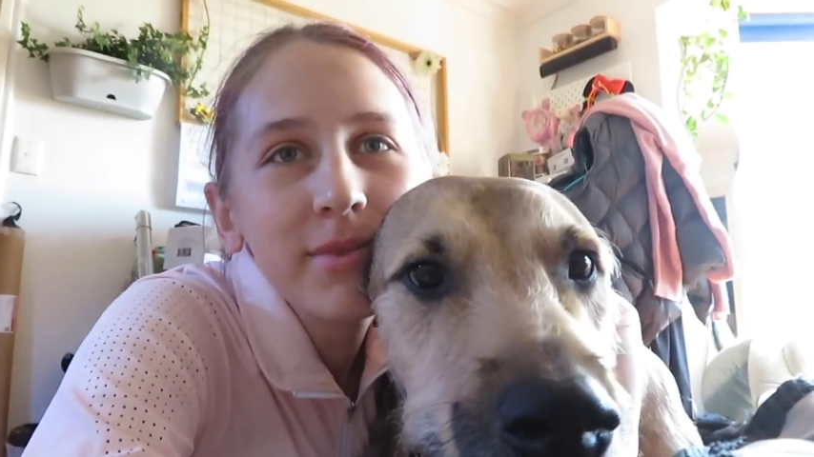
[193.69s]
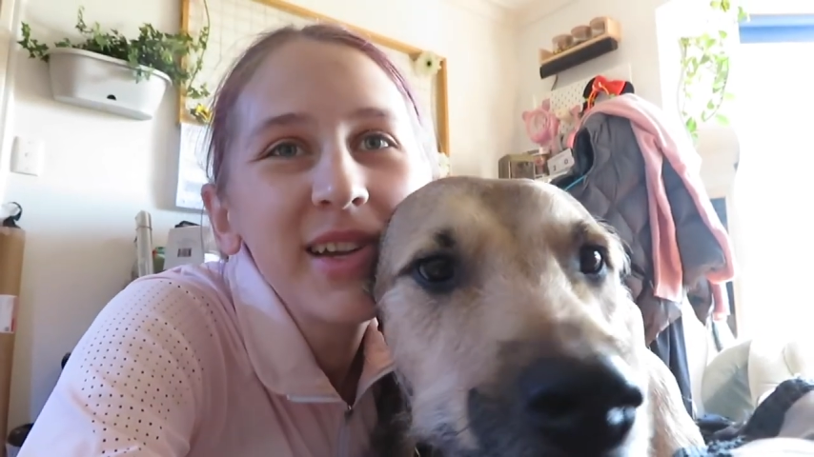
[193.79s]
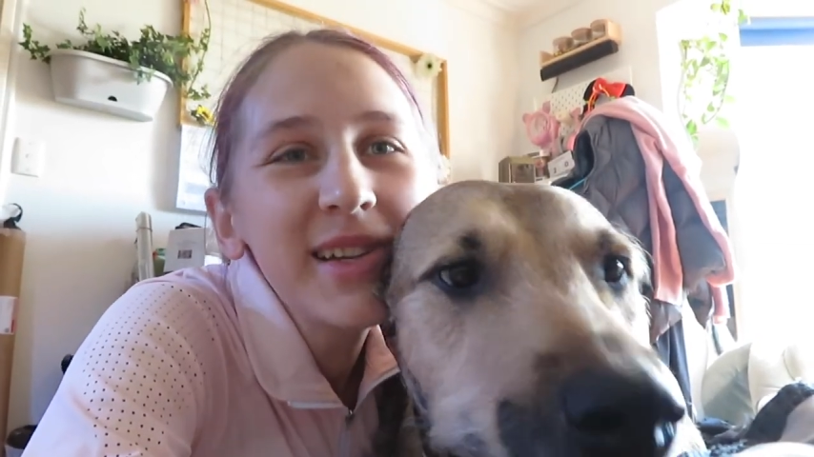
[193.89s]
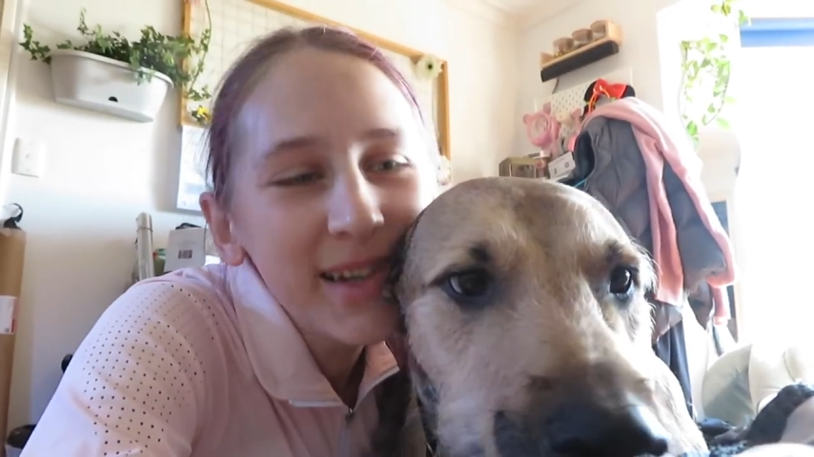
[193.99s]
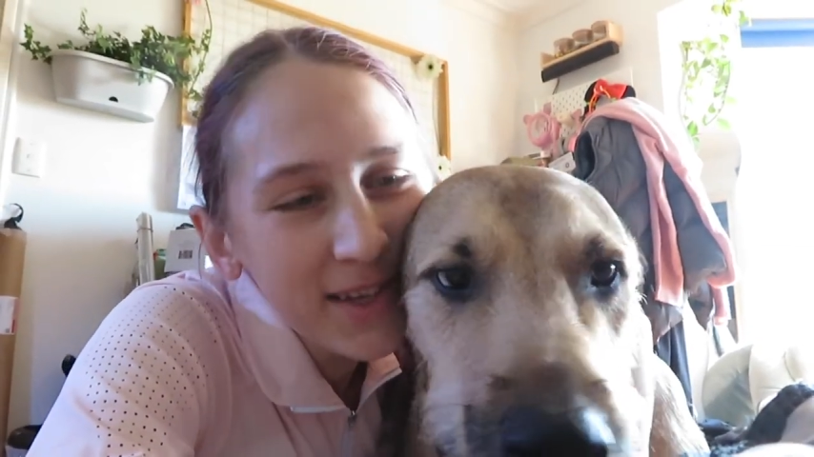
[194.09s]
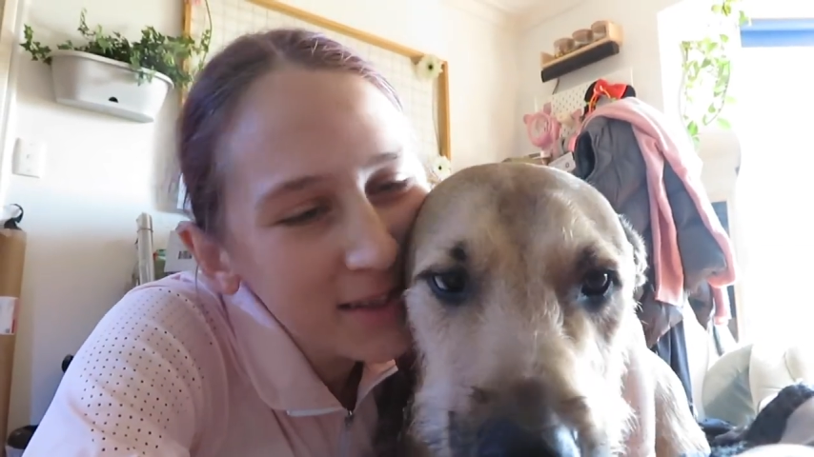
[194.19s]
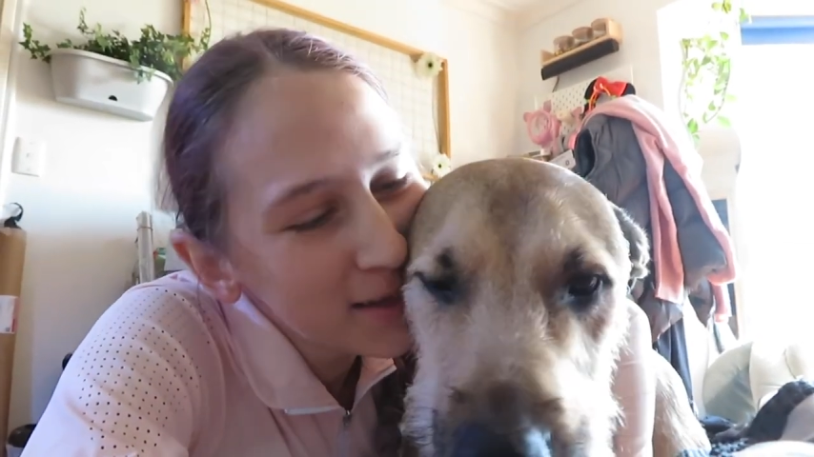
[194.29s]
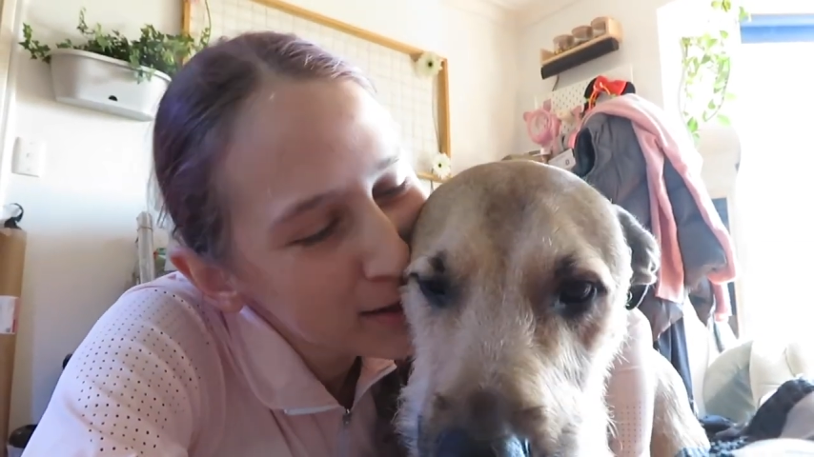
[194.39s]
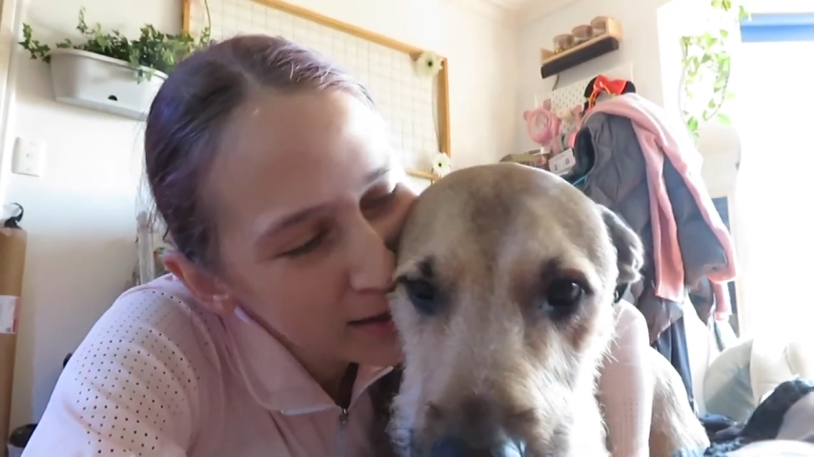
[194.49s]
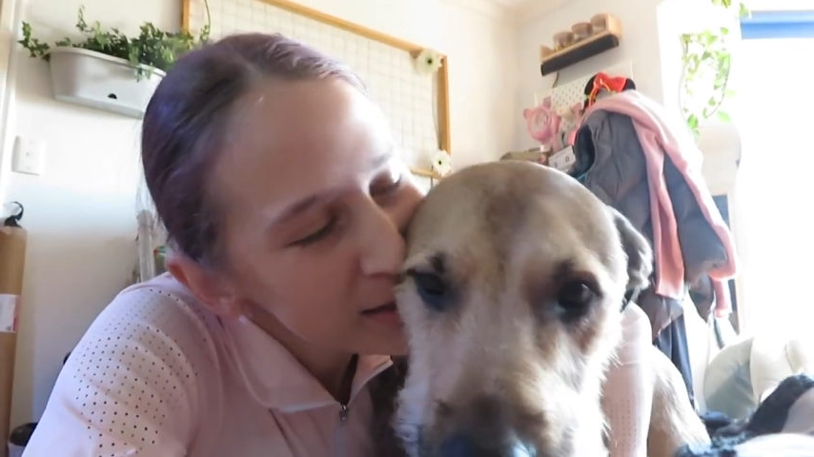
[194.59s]
He does
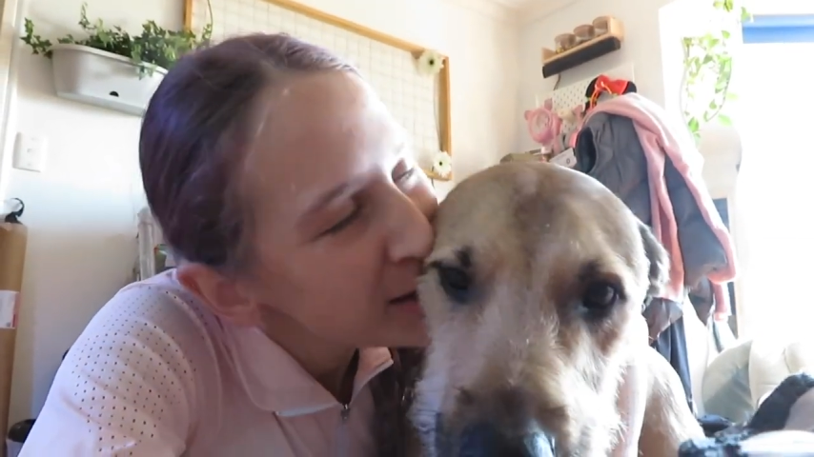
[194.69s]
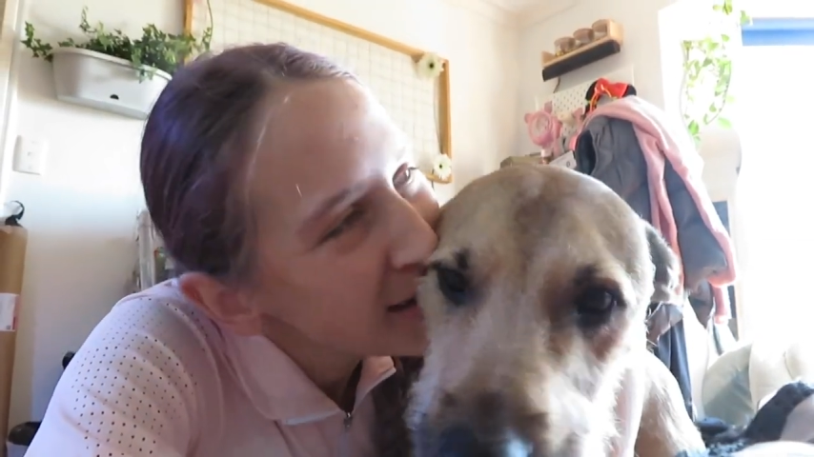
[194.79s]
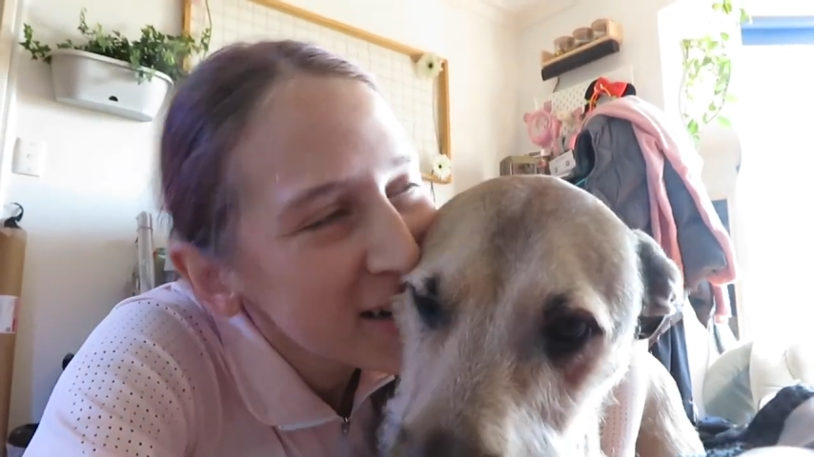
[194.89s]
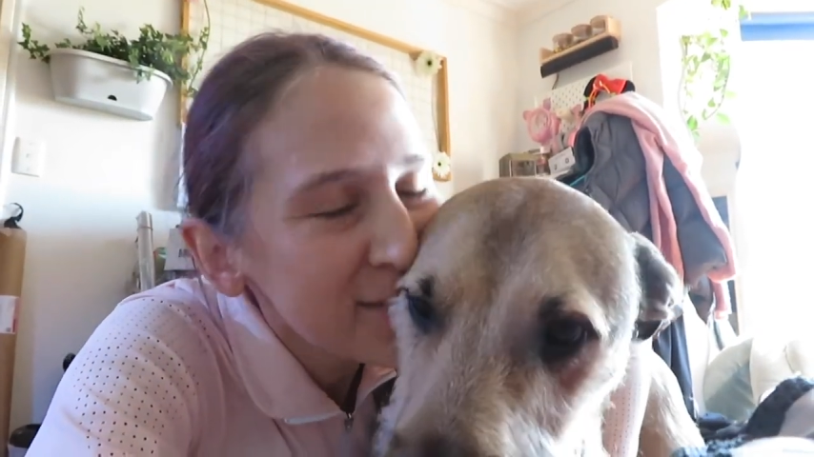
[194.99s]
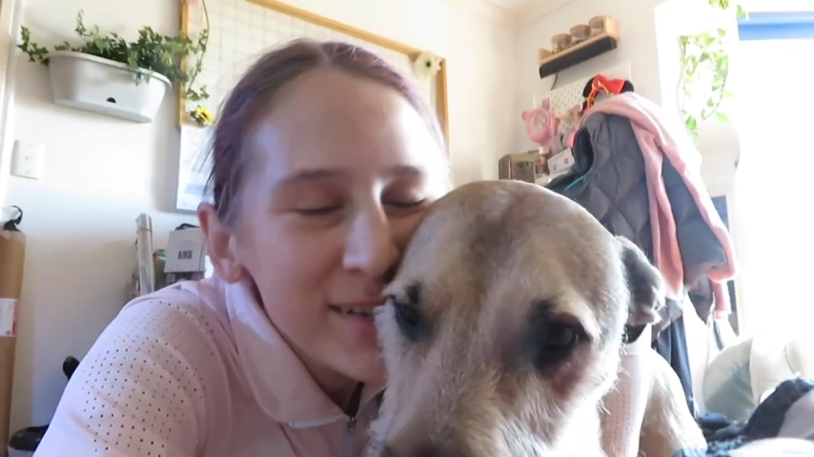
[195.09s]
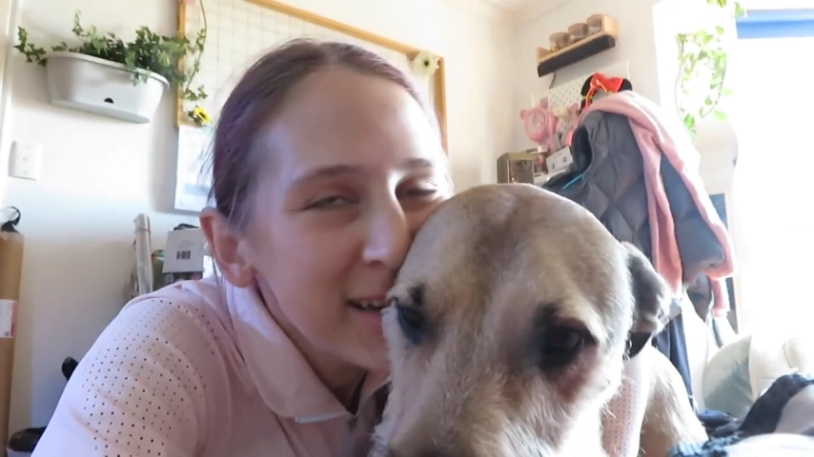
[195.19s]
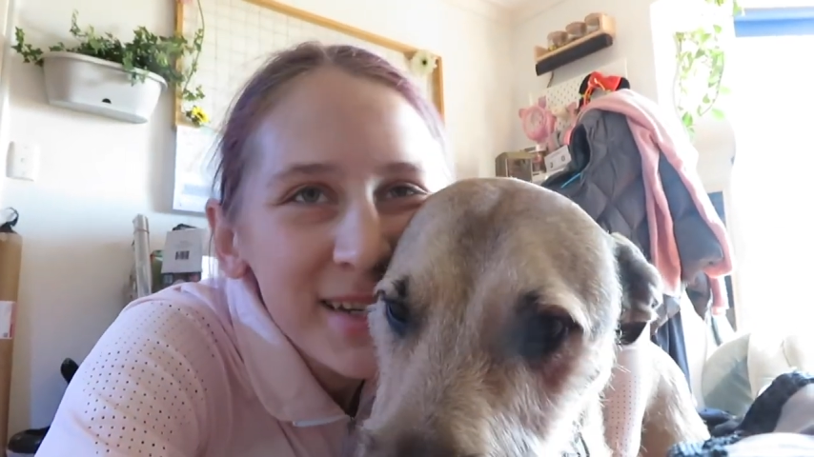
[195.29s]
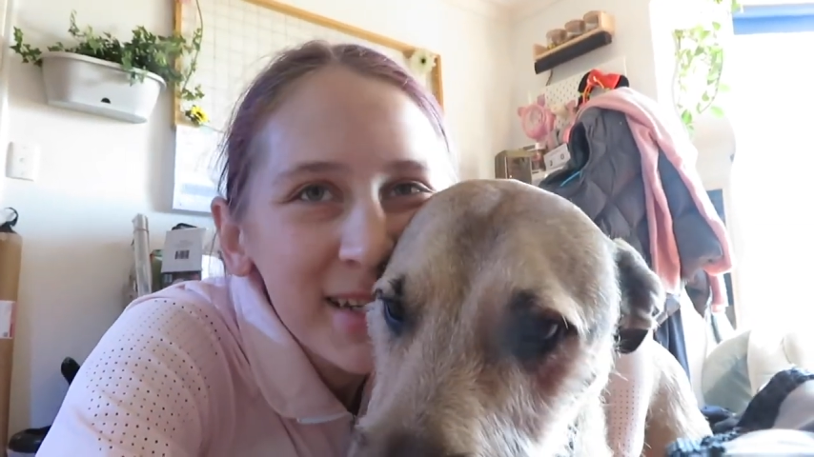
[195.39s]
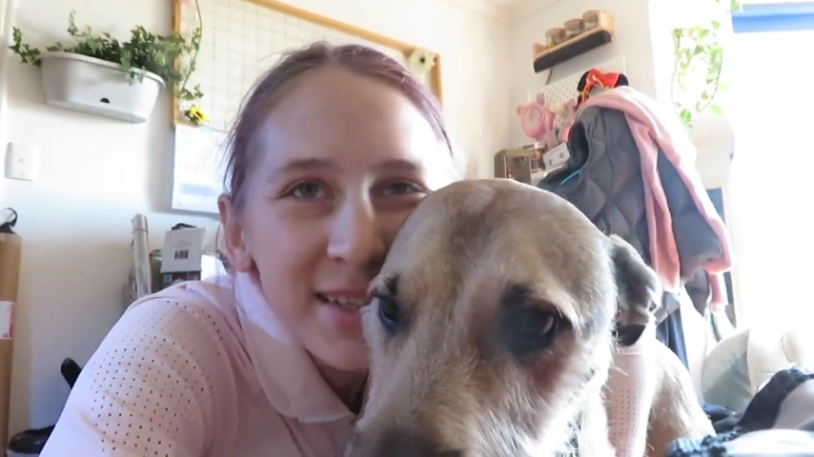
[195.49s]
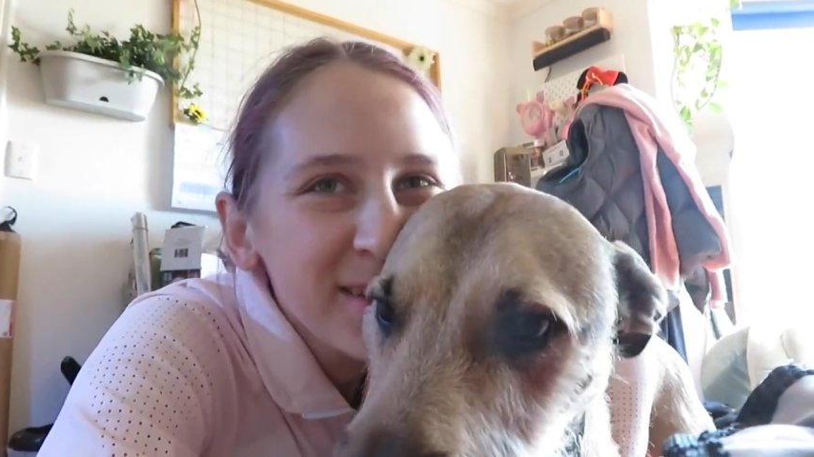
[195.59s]
not. No, he
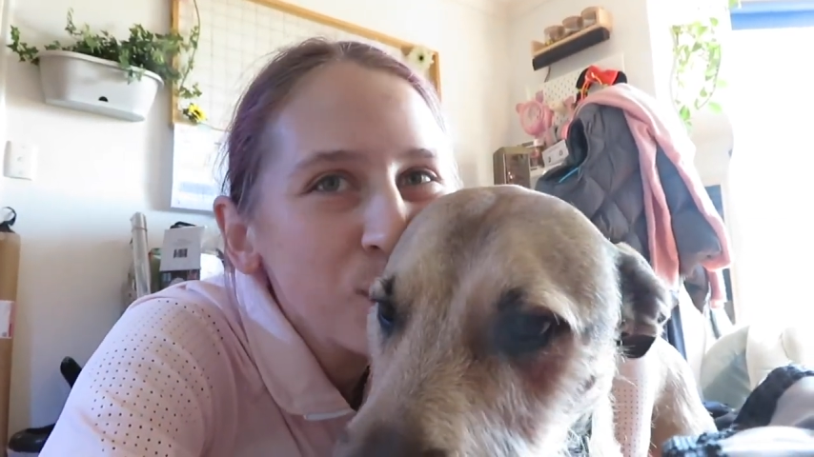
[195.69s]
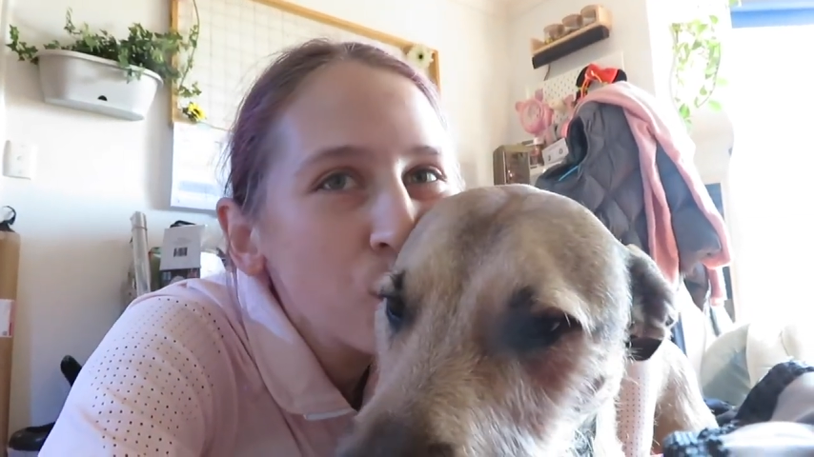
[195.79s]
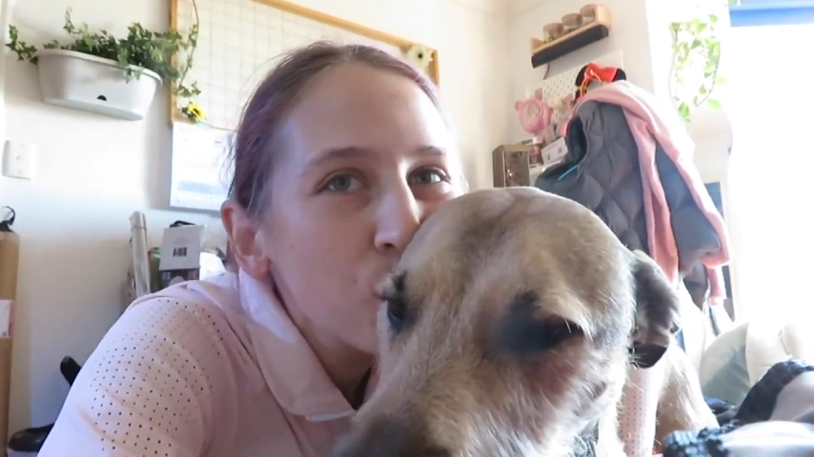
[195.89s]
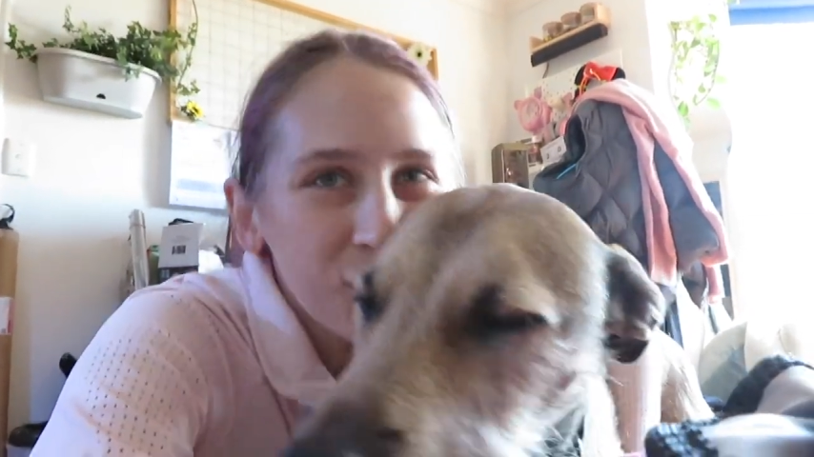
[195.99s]
doesn't.